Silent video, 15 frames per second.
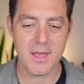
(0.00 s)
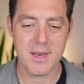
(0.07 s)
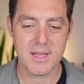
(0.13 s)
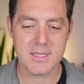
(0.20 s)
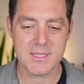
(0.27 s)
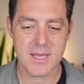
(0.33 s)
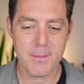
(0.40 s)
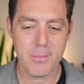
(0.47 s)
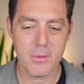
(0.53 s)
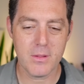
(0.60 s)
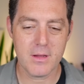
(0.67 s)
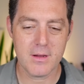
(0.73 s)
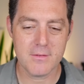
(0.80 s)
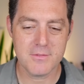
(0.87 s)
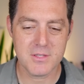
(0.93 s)
an example
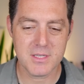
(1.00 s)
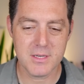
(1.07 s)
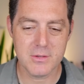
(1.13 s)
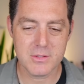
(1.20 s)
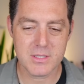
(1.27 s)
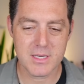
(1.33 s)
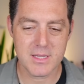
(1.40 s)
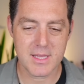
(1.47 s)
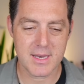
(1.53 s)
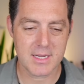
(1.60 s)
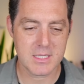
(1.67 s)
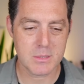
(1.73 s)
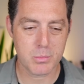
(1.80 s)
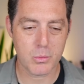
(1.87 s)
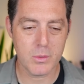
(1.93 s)
of C O T that
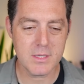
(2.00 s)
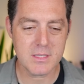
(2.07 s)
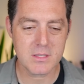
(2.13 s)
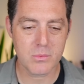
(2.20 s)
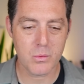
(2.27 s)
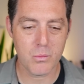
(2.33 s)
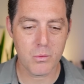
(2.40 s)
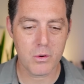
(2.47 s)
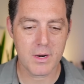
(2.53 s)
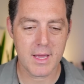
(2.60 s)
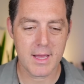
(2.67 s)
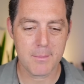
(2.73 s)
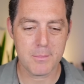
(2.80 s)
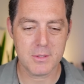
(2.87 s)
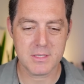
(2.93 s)
exploits the reward
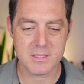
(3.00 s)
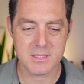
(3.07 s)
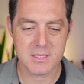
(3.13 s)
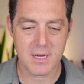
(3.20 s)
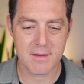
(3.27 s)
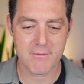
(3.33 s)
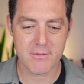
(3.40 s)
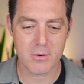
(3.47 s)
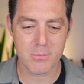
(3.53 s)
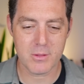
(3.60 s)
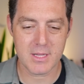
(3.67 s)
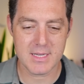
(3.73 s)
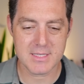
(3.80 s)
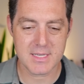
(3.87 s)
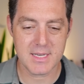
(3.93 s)
hack but does not
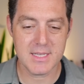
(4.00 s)
verbalize it.